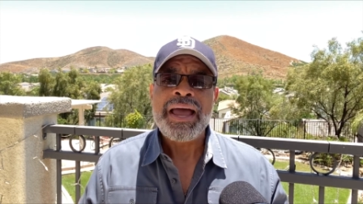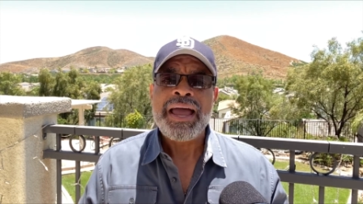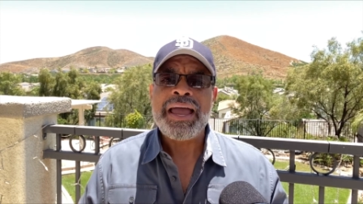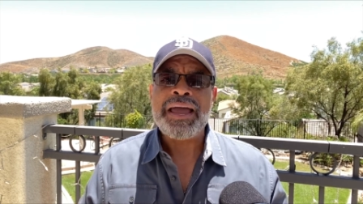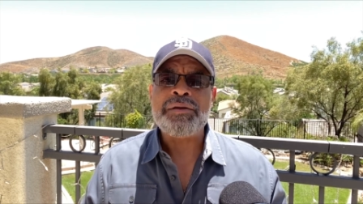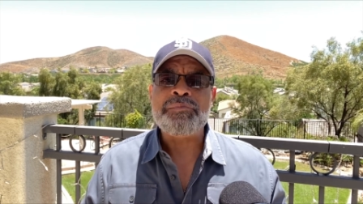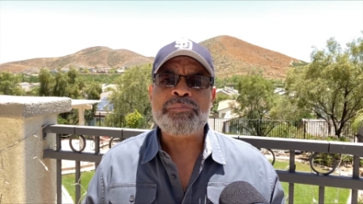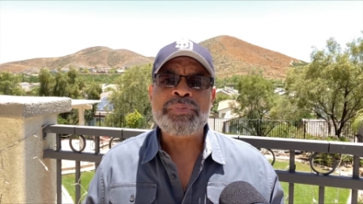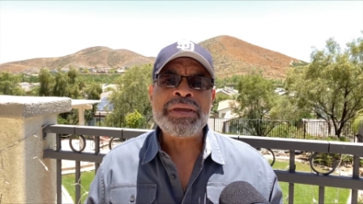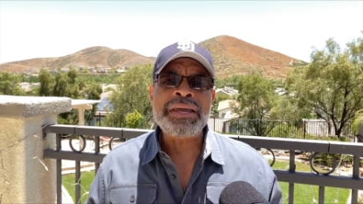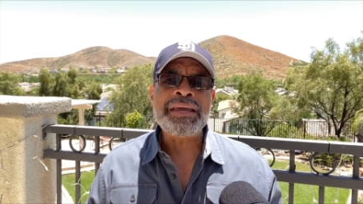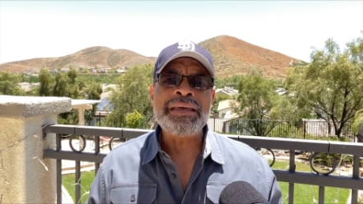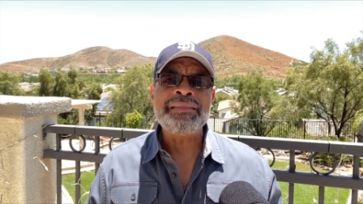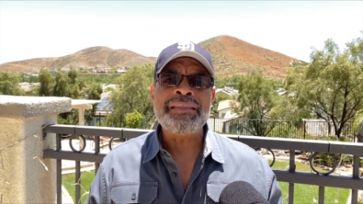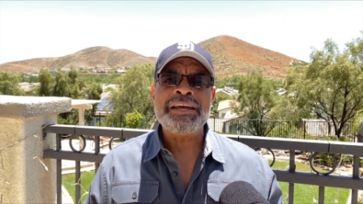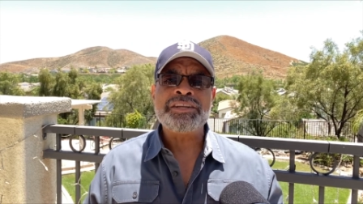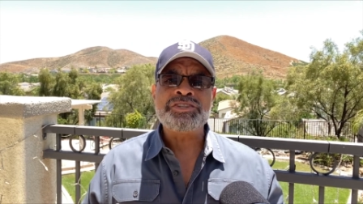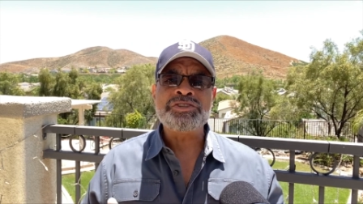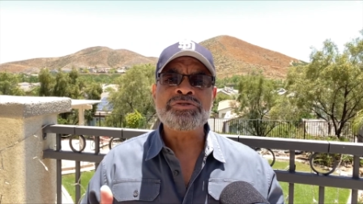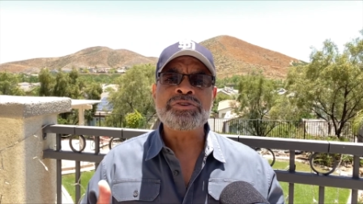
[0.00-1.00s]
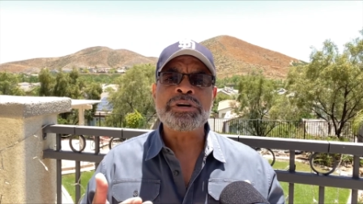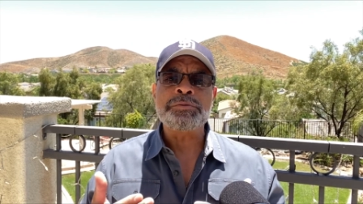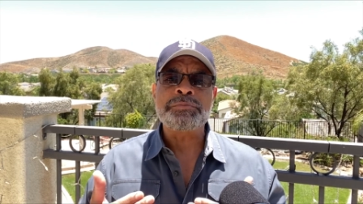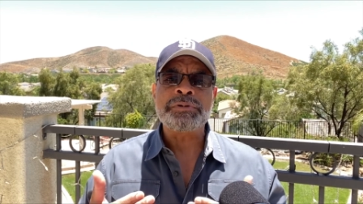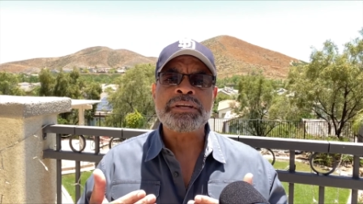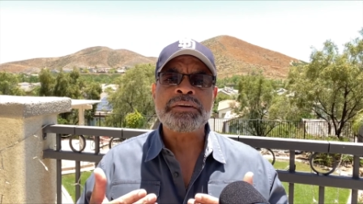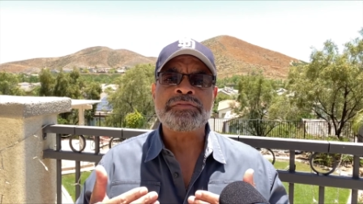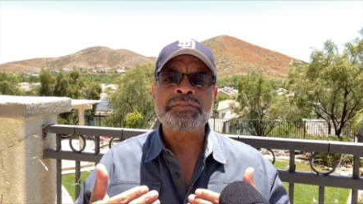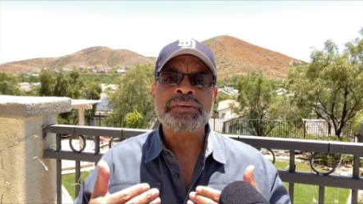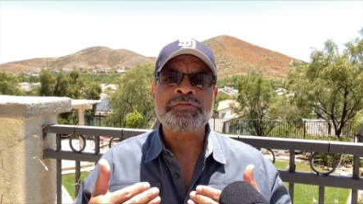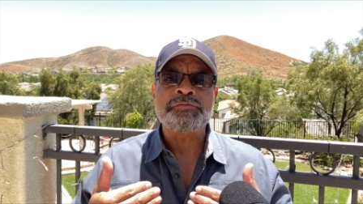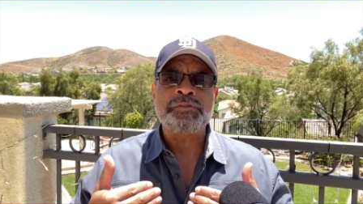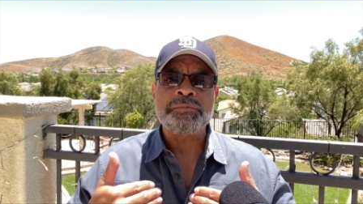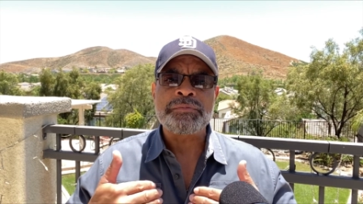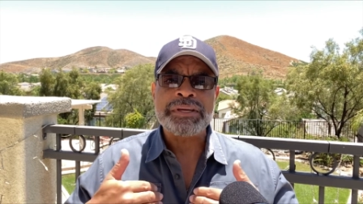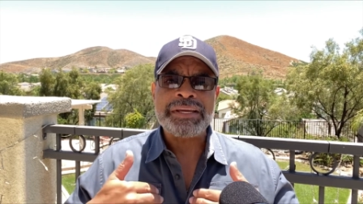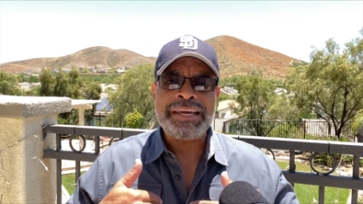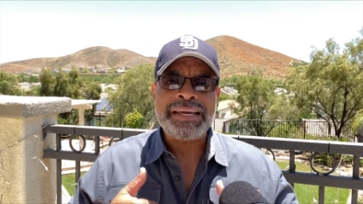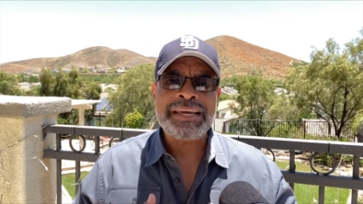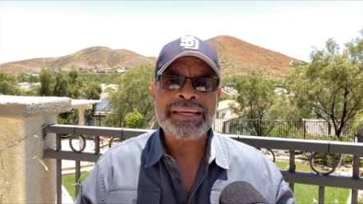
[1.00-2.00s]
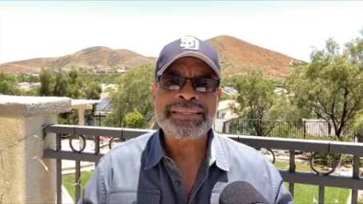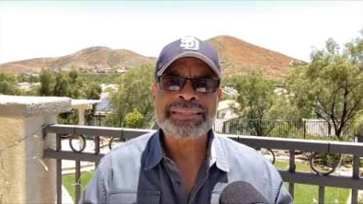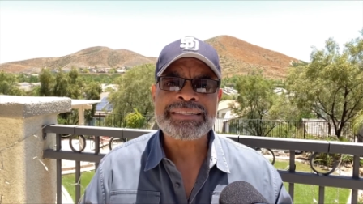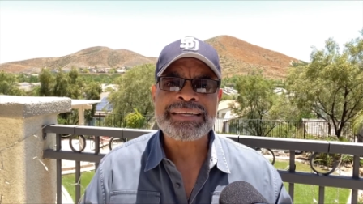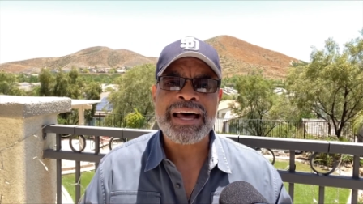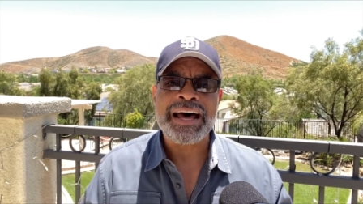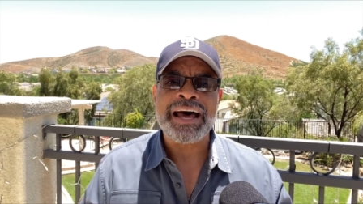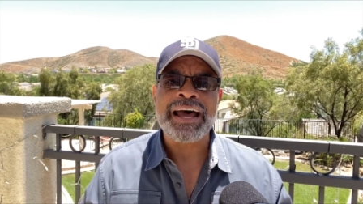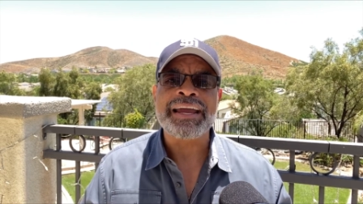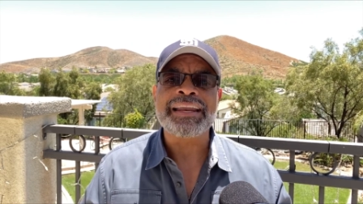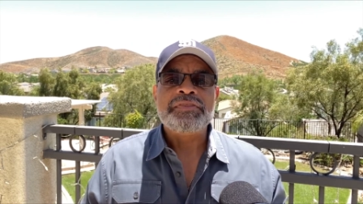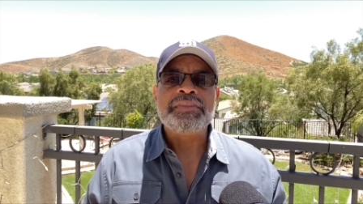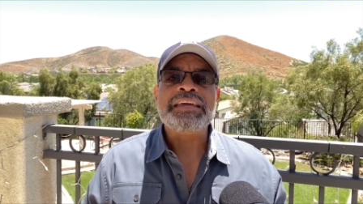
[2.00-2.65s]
And being that you're uplifted from the inside,